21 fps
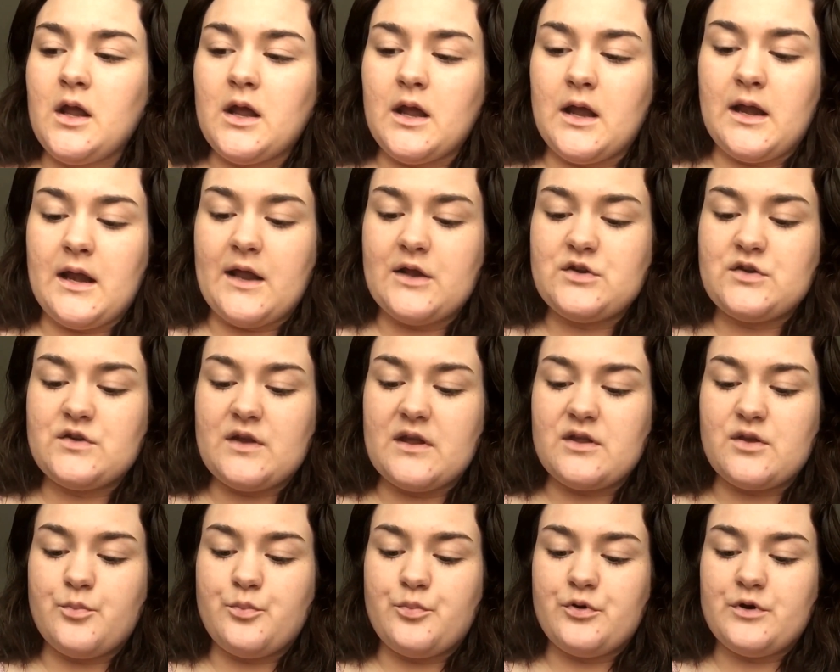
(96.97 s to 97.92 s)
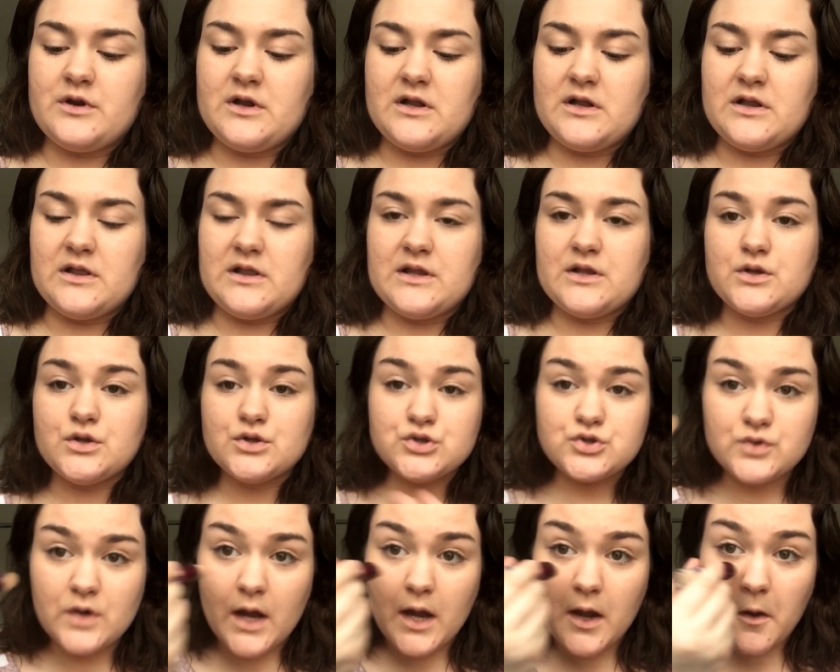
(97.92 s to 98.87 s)
And I just like to put little
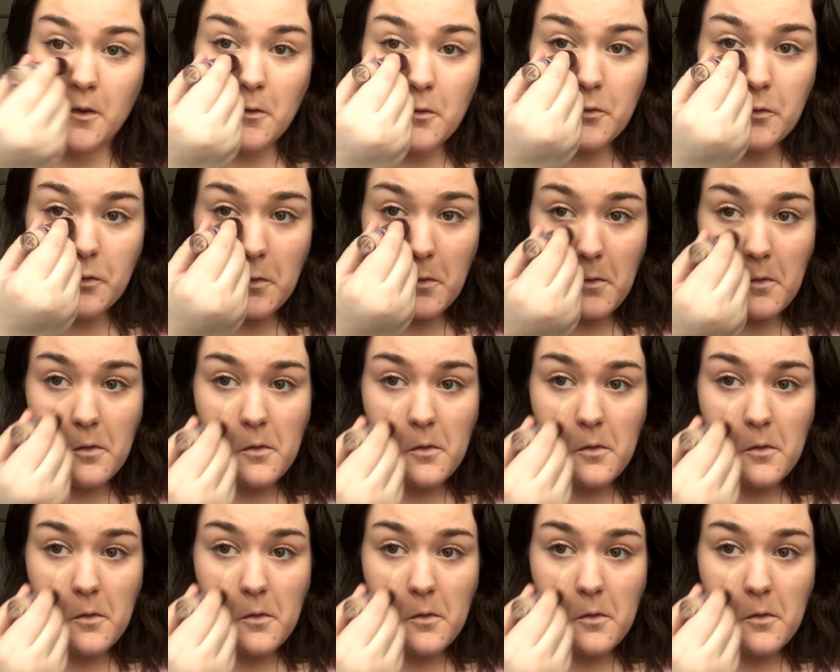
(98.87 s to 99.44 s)
triangles